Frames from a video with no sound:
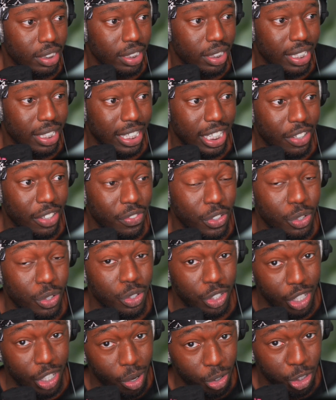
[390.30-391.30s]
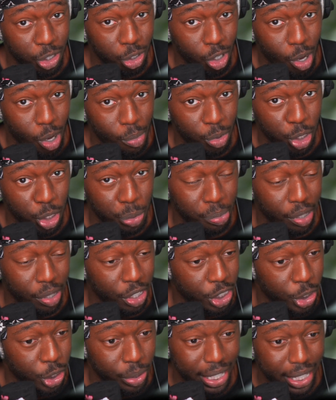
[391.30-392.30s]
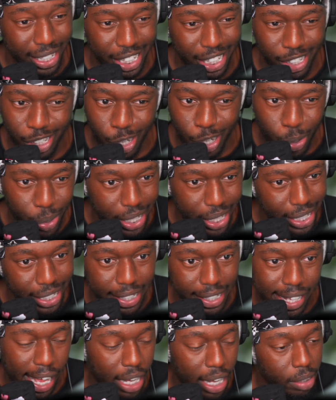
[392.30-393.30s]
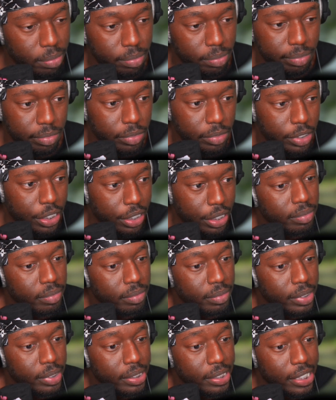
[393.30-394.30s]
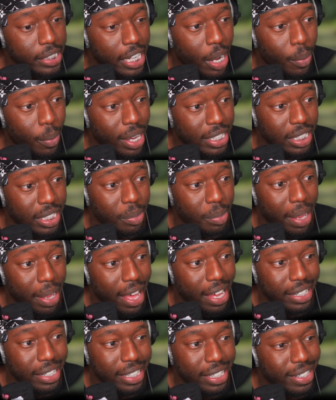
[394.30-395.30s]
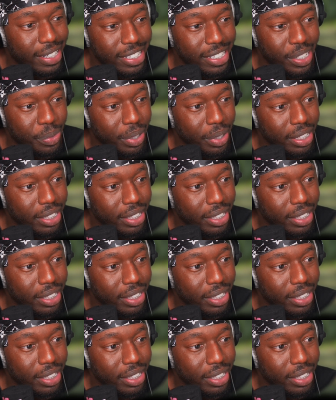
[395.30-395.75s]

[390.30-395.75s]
like if you don't show him who's boss, you're getting no kitty cat, you know? Now, as a man, he doesn't want